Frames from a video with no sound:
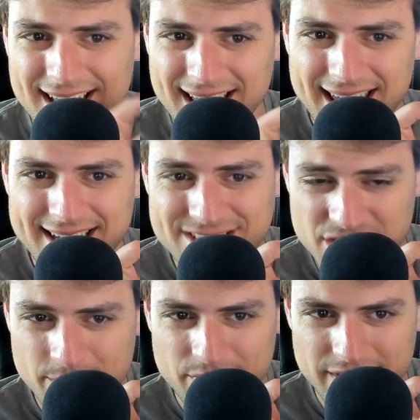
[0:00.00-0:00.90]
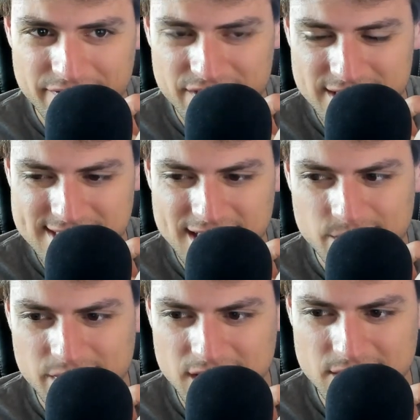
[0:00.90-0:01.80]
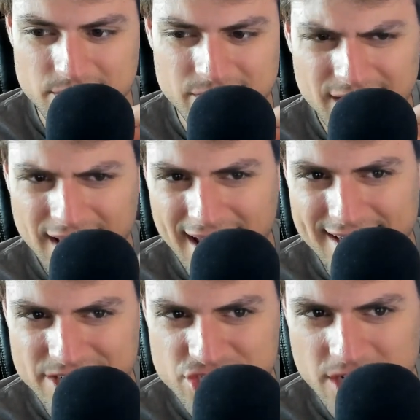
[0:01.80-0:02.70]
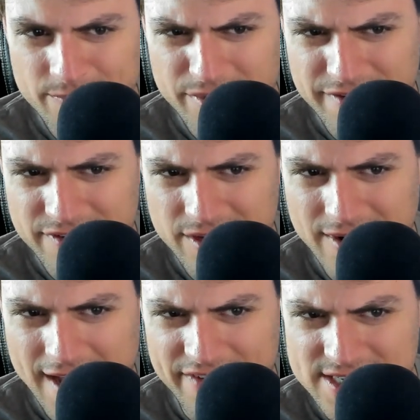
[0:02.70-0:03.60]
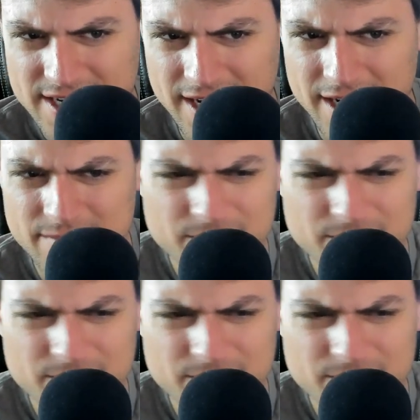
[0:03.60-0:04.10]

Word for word: a chiplet for the C P U, and a chiplet for the graphics card.